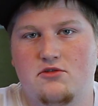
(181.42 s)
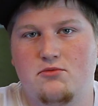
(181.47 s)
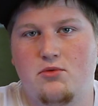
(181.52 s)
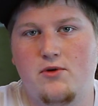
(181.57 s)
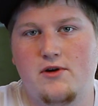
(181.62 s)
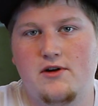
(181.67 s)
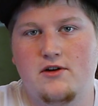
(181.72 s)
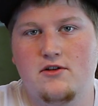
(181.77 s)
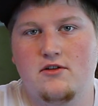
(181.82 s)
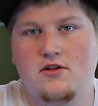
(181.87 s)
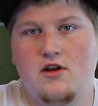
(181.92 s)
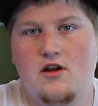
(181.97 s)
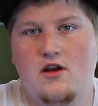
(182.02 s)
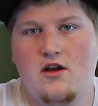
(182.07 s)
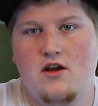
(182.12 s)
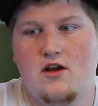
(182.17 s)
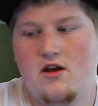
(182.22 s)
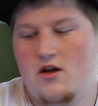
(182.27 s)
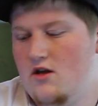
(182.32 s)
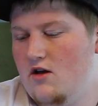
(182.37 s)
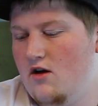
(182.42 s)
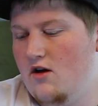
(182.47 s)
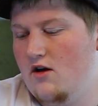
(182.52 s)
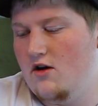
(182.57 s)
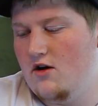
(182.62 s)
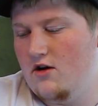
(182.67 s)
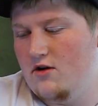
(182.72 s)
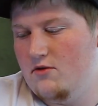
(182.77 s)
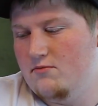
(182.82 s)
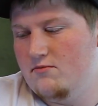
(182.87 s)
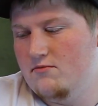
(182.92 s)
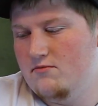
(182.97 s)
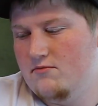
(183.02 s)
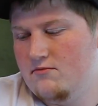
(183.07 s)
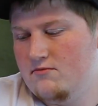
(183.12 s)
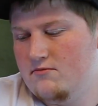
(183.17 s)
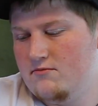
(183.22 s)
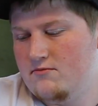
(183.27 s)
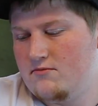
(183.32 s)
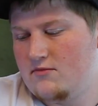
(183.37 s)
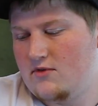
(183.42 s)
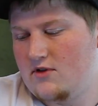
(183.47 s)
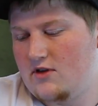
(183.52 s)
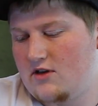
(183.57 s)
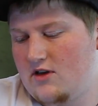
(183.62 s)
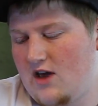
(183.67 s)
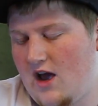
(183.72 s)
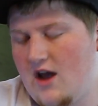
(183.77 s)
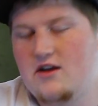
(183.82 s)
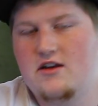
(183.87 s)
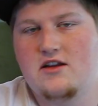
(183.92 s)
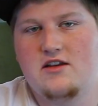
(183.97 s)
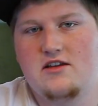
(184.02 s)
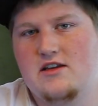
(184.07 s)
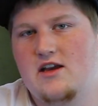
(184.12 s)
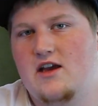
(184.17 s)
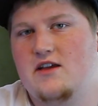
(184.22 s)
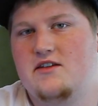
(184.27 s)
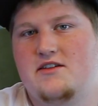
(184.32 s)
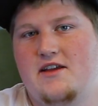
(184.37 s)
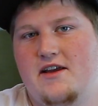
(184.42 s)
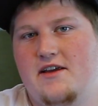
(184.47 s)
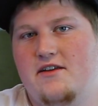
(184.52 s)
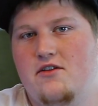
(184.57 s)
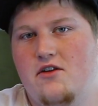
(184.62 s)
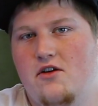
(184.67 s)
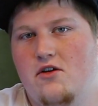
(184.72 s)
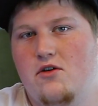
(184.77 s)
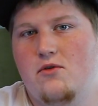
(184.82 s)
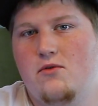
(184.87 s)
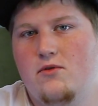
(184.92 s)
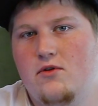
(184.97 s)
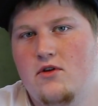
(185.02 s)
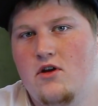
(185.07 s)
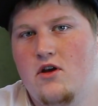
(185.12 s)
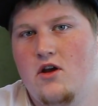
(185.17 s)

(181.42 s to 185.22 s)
pointer? Um, kinda yes and no.